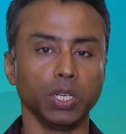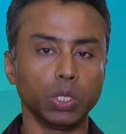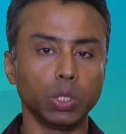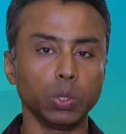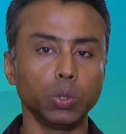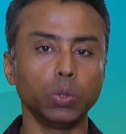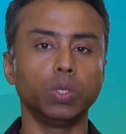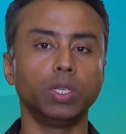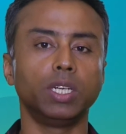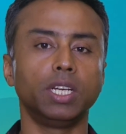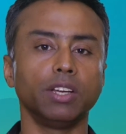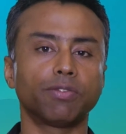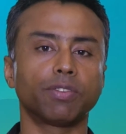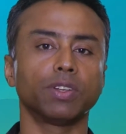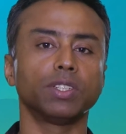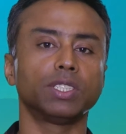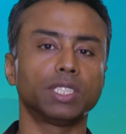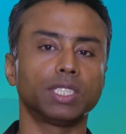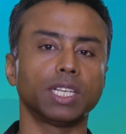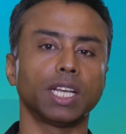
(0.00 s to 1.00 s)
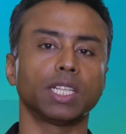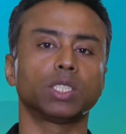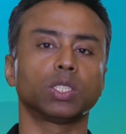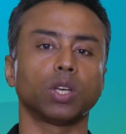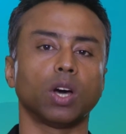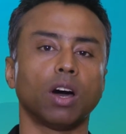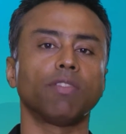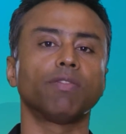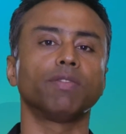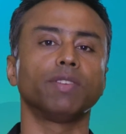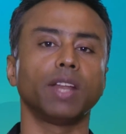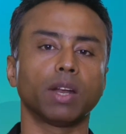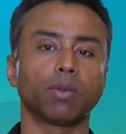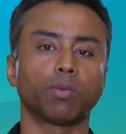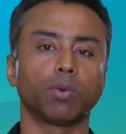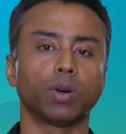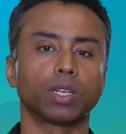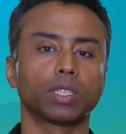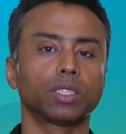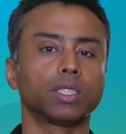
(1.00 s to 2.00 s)
2 different sets of
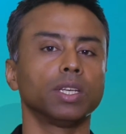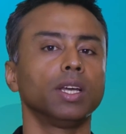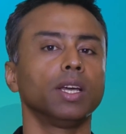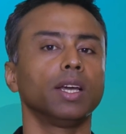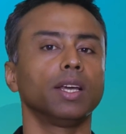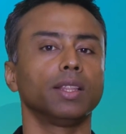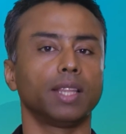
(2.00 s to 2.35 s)
networks.